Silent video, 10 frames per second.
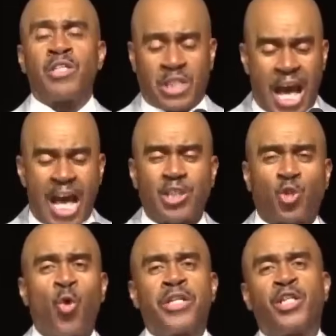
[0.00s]
size
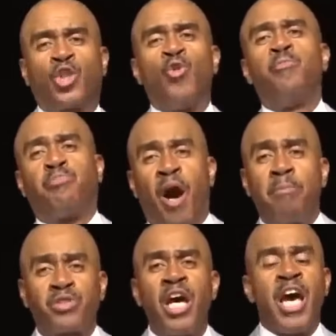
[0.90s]
22
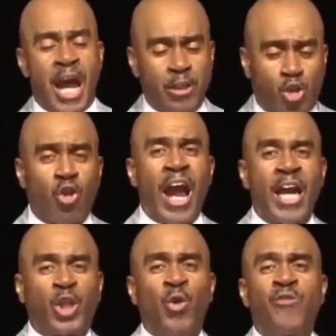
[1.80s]
pumps and
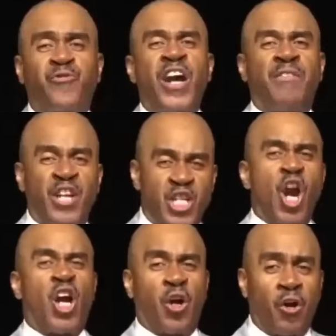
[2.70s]
drag you in front of a
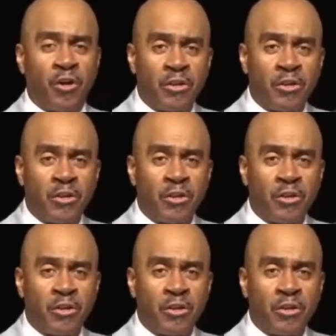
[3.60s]
urinal.